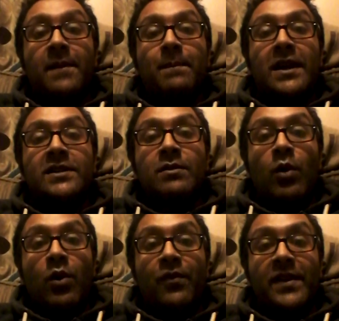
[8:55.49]
because they're
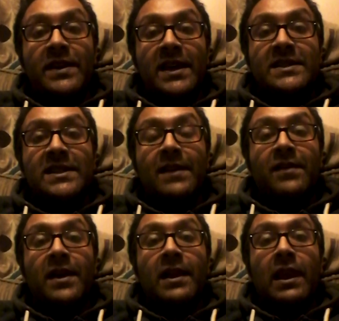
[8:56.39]
all vindictive
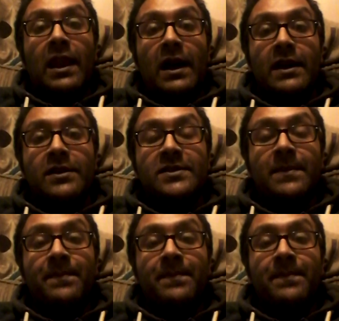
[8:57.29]
liars.